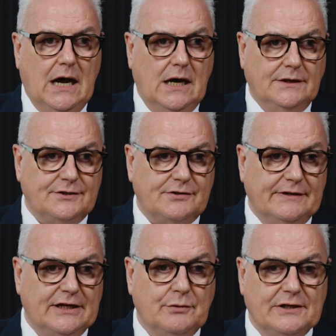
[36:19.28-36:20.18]
answer
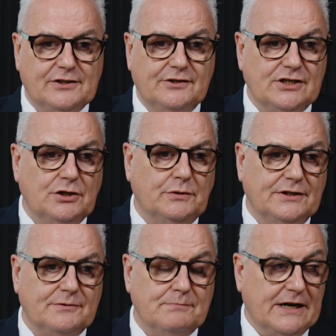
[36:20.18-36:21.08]
any questions. No
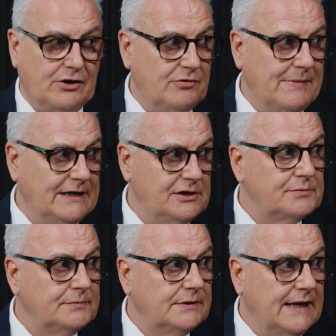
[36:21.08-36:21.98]
one's micromanaging
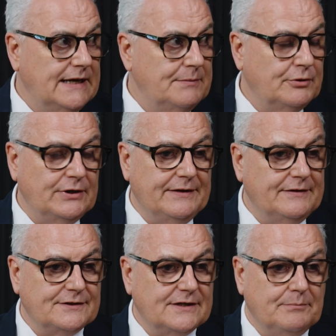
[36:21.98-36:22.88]
anybody in
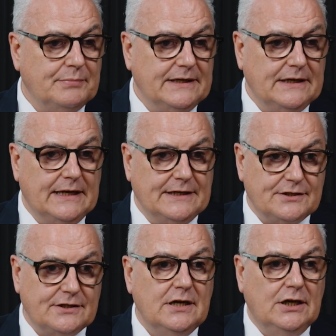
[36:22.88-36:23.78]
this company.
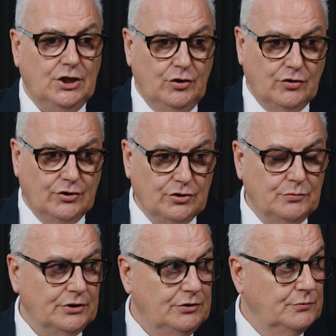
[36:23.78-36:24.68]
It's you can do
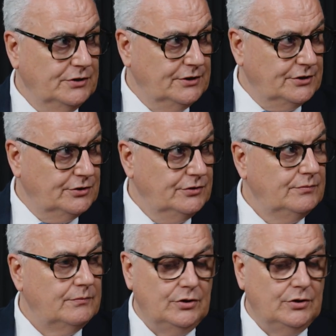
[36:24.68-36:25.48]
what you want to do.